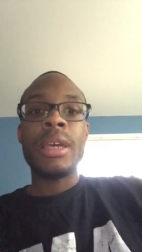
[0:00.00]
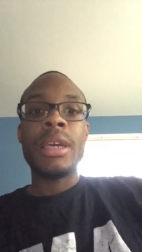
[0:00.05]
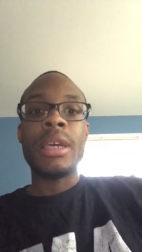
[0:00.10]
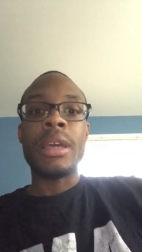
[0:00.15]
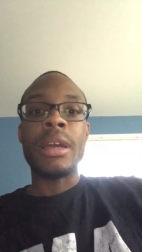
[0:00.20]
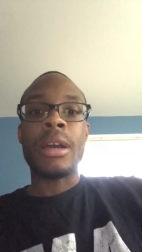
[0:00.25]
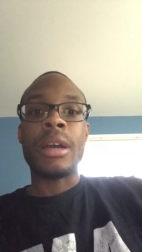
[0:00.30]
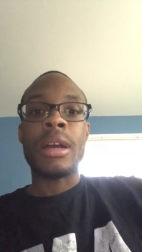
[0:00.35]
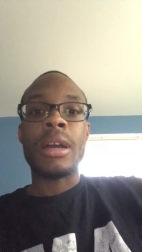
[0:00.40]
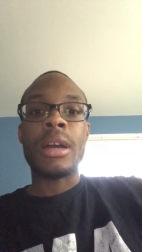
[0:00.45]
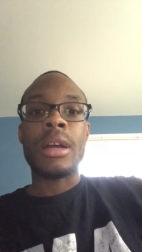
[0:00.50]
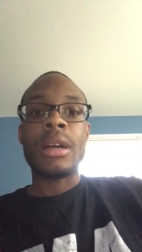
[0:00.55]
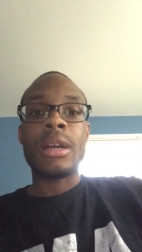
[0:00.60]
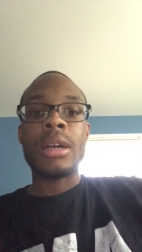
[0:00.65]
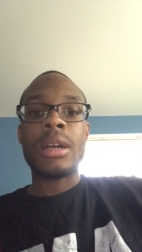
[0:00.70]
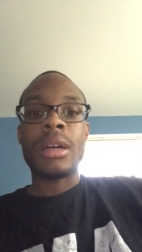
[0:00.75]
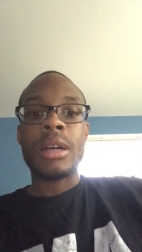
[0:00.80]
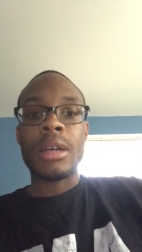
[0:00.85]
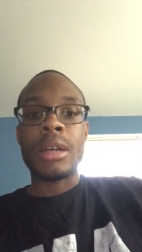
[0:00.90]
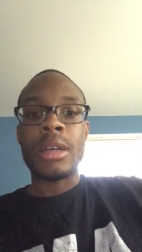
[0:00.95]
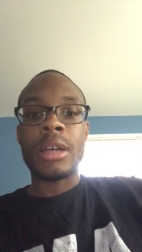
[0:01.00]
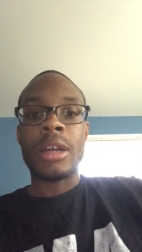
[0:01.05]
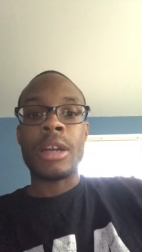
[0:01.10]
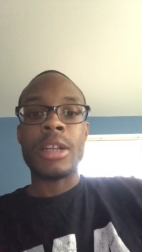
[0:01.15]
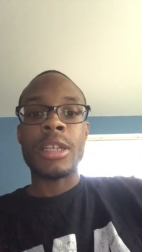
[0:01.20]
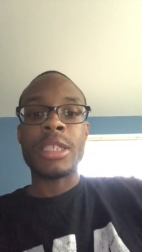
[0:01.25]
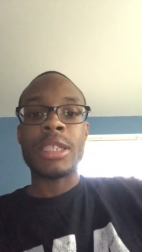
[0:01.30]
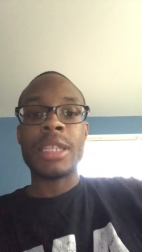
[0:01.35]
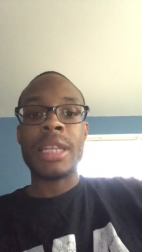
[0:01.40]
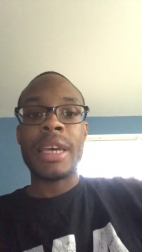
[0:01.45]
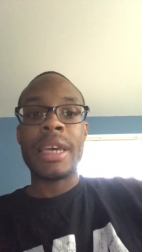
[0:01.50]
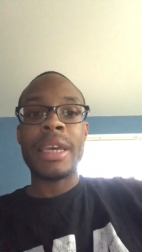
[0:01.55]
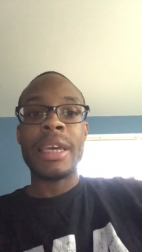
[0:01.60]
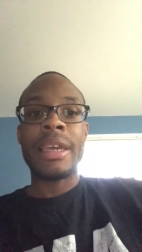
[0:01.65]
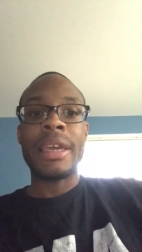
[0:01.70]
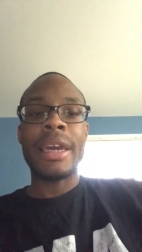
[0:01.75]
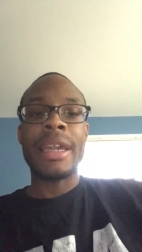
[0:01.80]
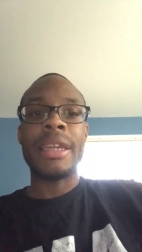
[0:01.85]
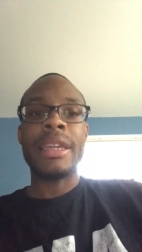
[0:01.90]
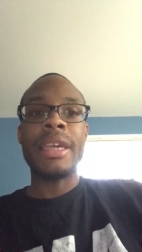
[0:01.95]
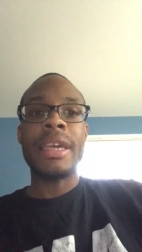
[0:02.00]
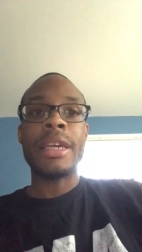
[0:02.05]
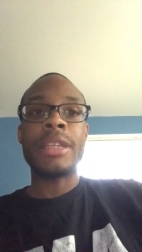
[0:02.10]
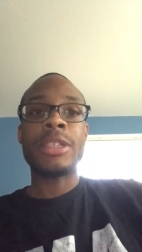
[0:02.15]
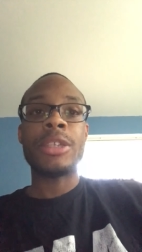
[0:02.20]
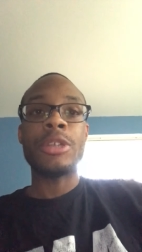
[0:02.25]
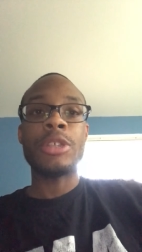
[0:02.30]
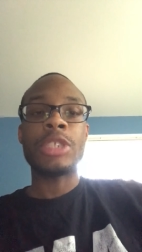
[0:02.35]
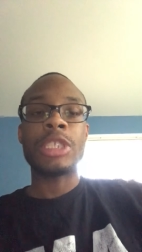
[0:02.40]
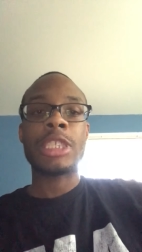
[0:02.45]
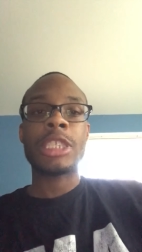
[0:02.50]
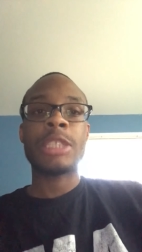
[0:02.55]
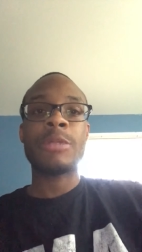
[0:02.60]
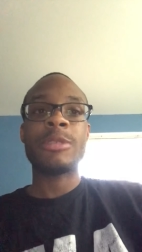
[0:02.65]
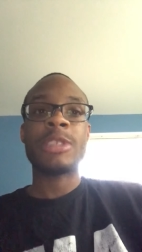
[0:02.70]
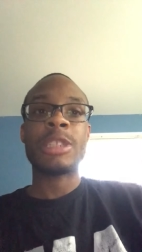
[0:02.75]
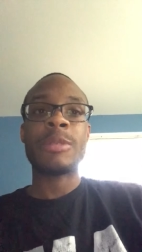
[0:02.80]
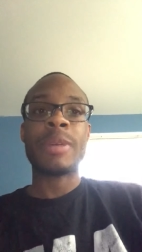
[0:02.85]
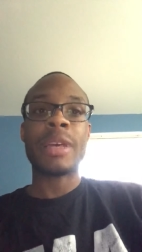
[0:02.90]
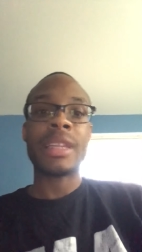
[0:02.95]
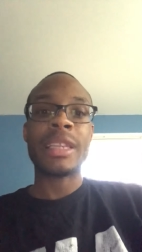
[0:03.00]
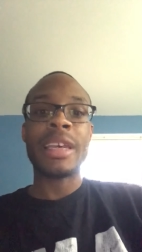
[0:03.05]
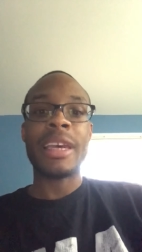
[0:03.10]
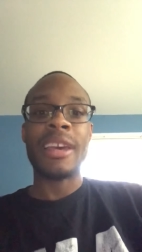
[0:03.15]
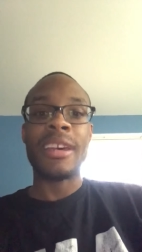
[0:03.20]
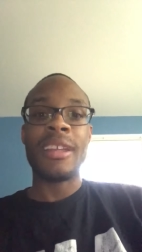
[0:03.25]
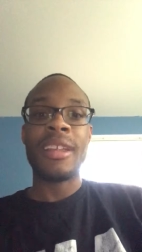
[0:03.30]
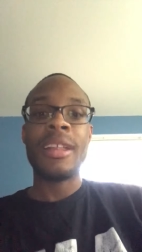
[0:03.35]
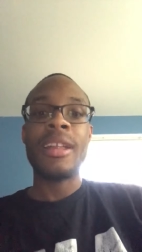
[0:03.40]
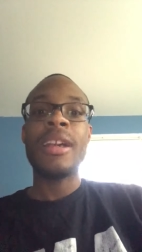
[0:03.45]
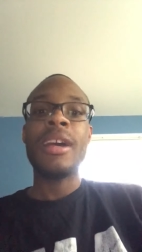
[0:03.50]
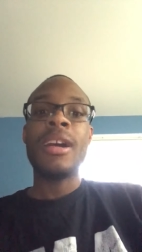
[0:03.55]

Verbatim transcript: he hurt hurt his leg. He had a knee contusion, something like that.